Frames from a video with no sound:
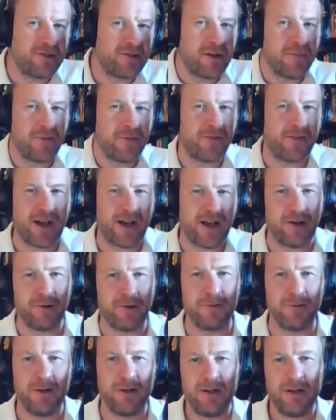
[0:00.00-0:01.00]
terms of
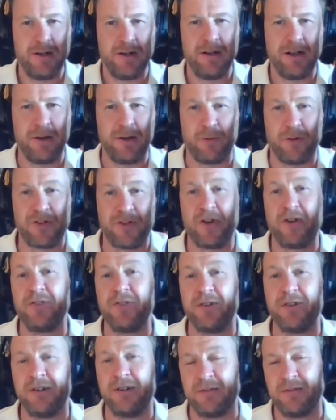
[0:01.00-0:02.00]
how he was
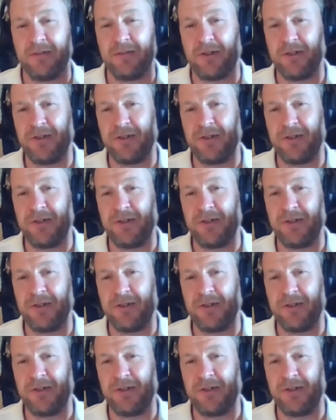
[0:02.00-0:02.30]
on the